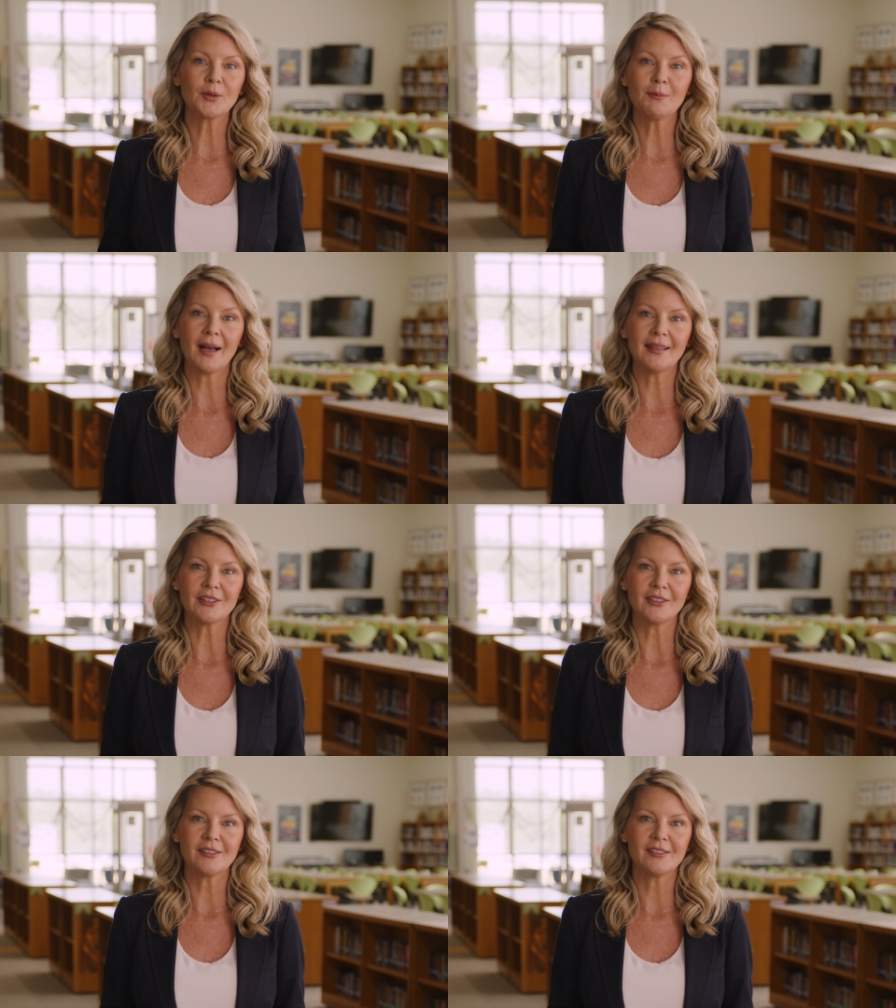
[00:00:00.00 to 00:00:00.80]

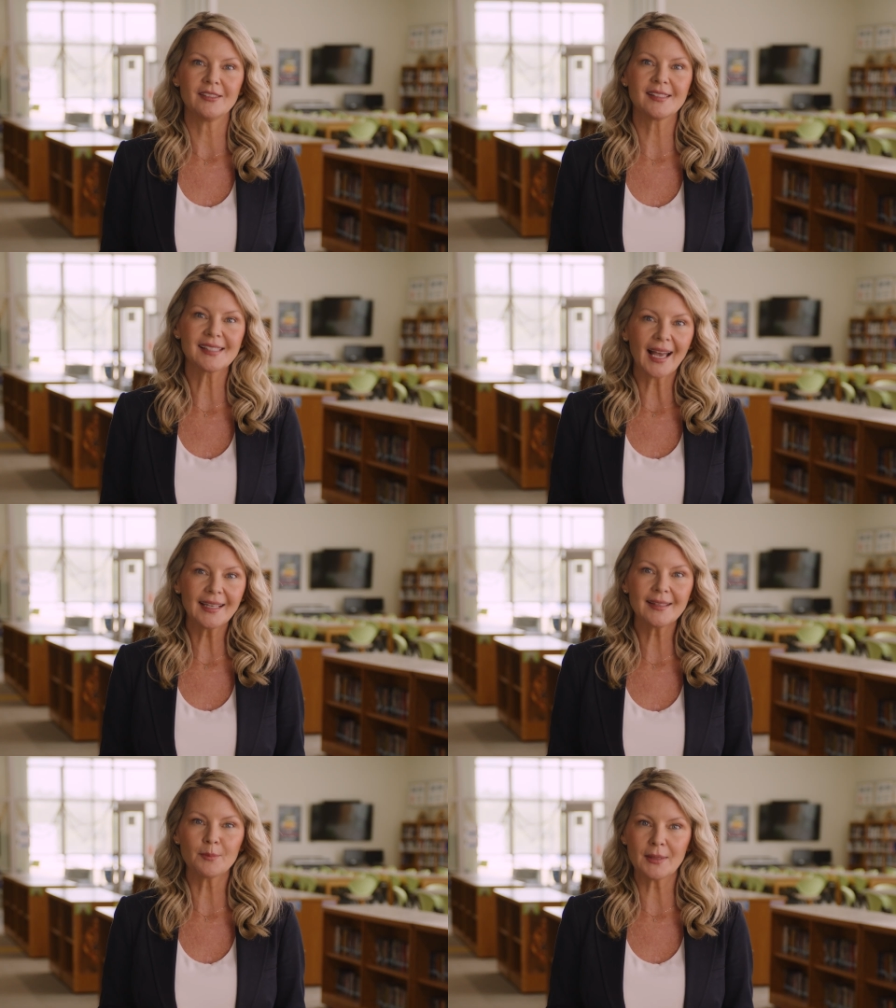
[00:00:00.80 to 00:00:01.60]
reminder,
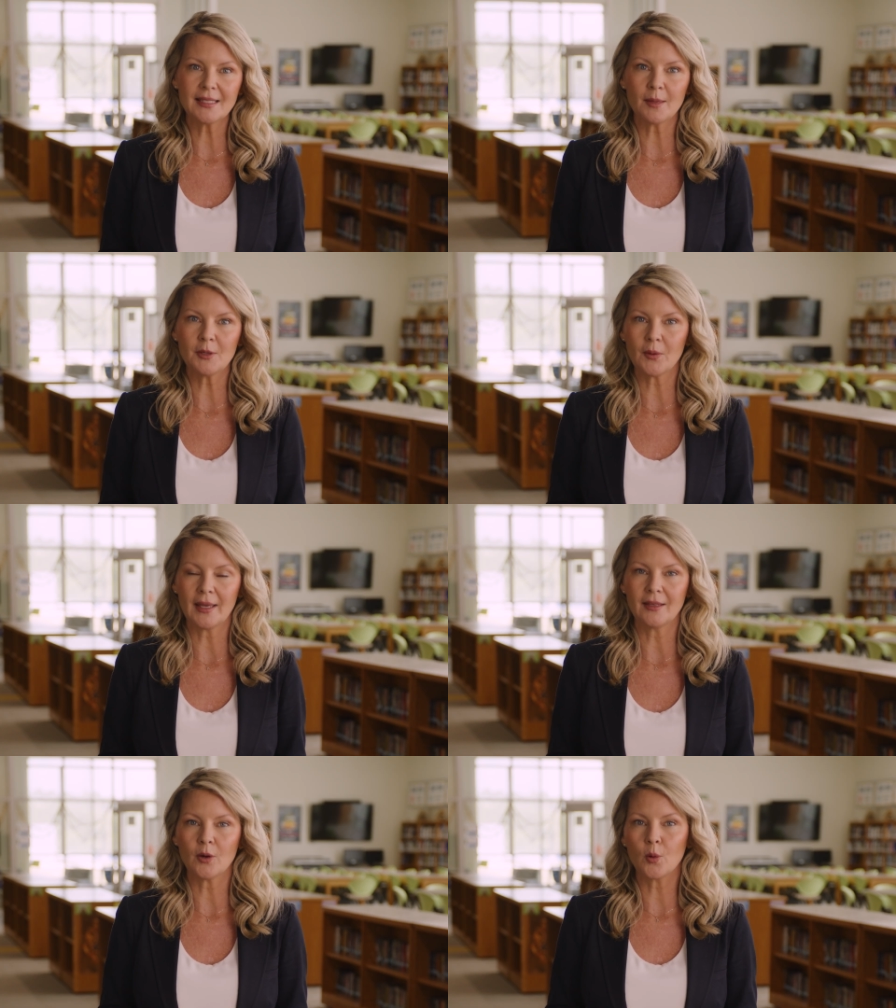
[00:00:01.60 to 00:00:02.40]
signing the
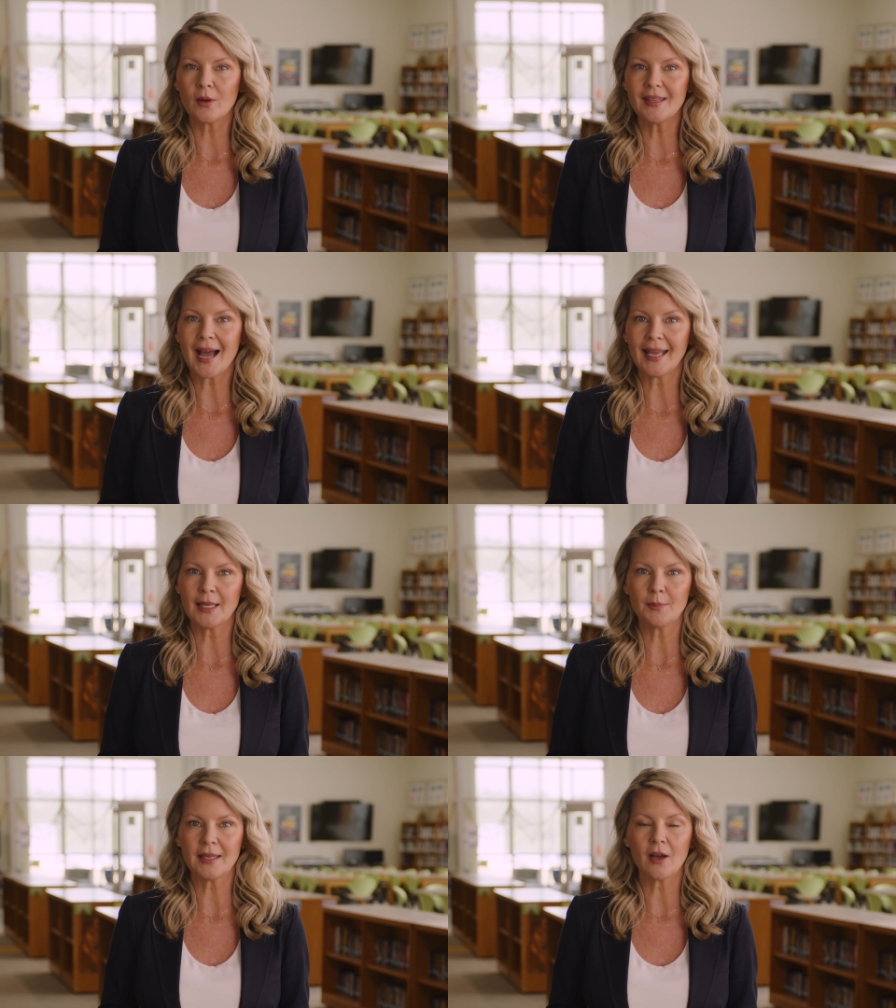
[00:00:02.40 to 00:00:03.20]
PWN or the
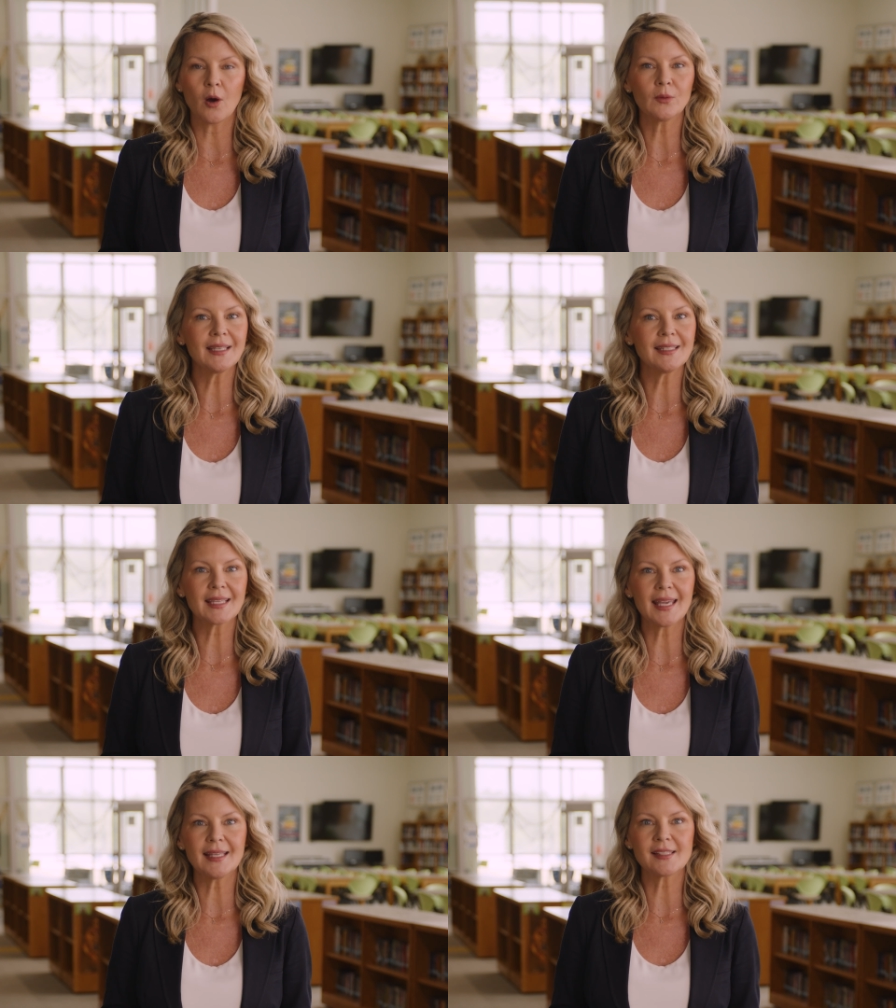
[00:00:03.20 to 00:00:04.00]
IEP only
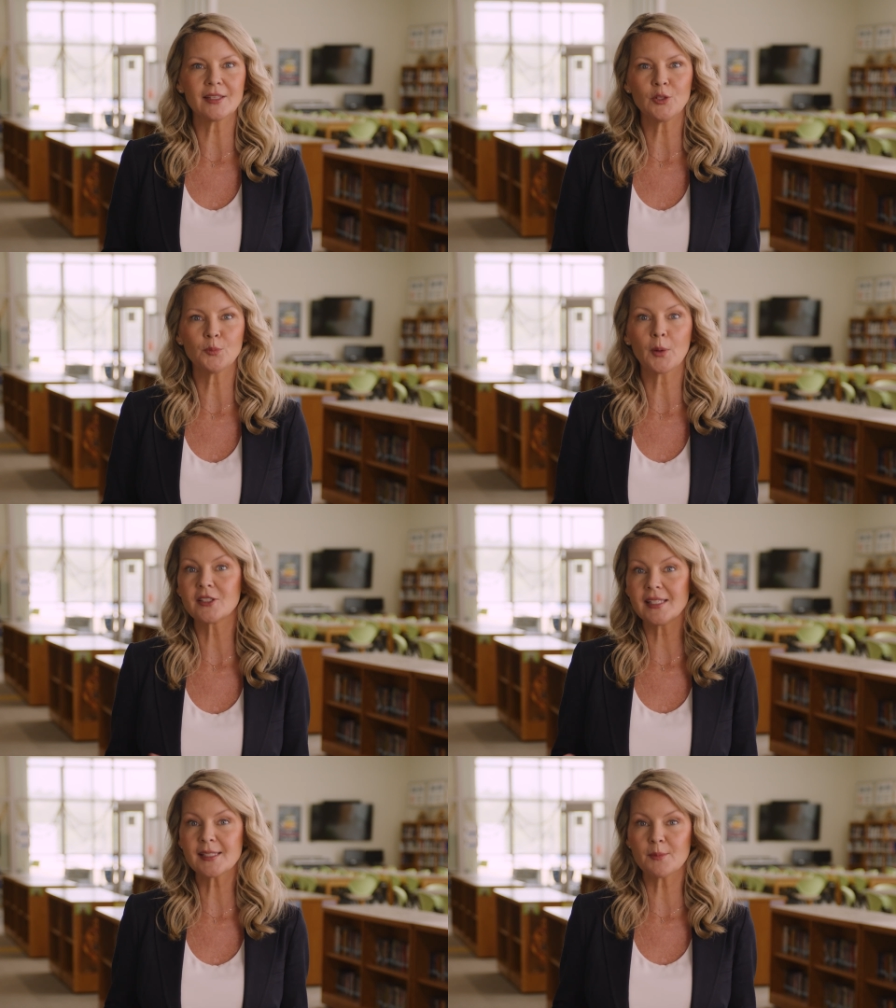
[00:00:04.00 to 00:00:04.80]
indicates that you
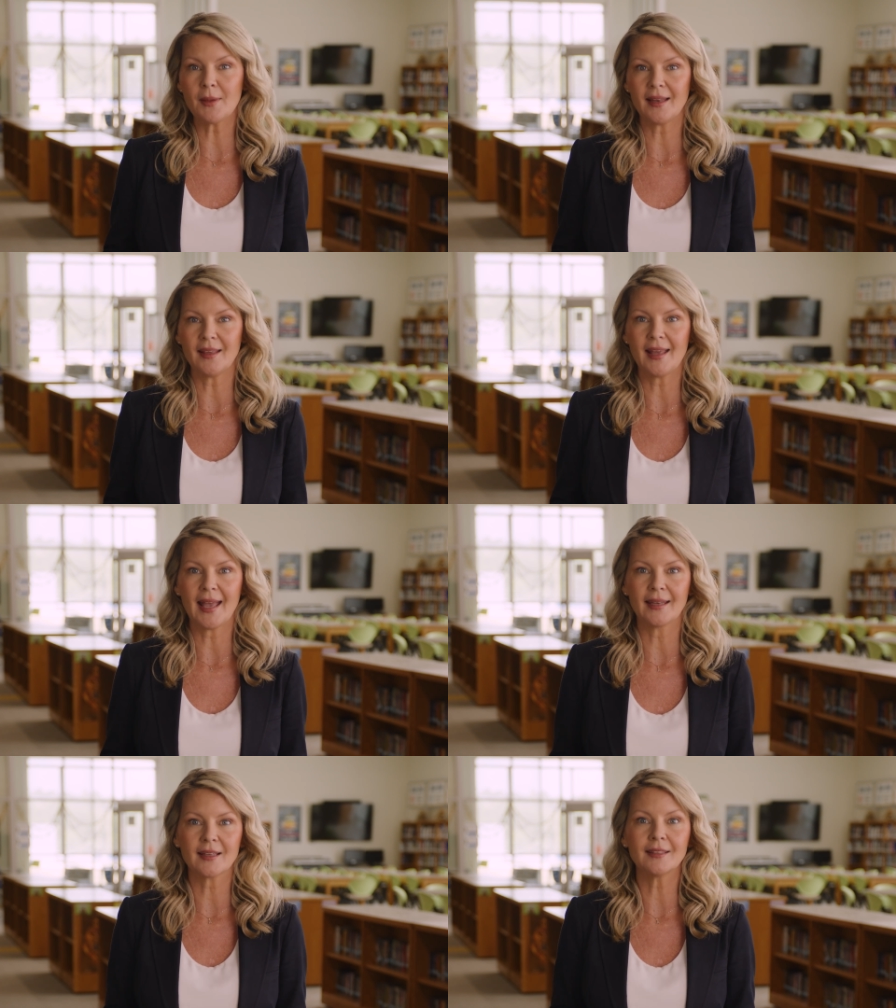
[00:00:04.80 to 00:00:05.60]
participated
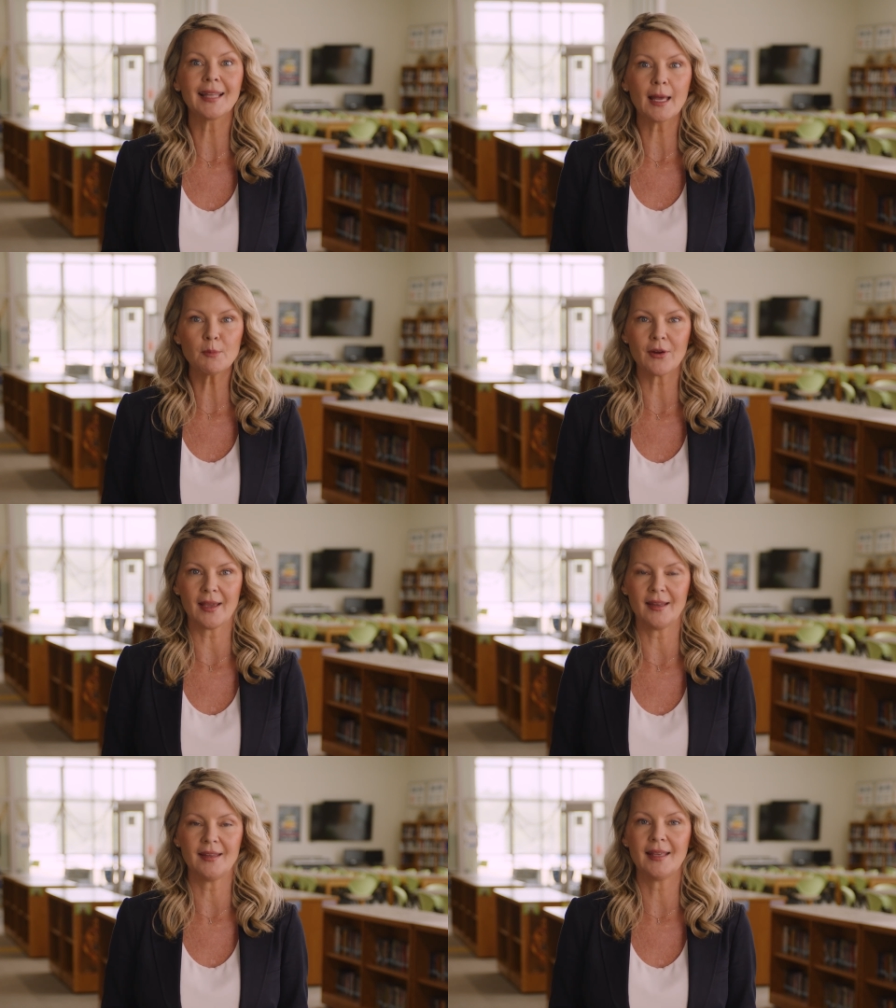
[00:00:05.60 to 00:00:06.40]
and
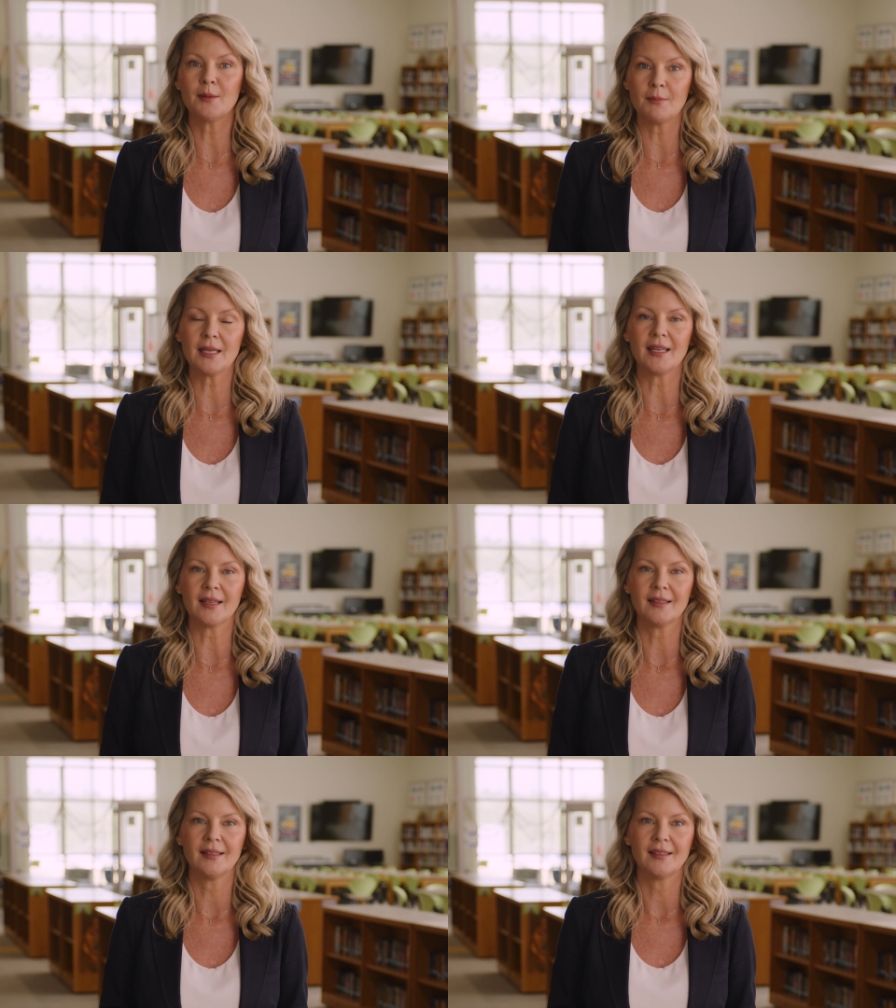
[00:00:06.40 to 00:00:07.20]
collaborated in the meeting.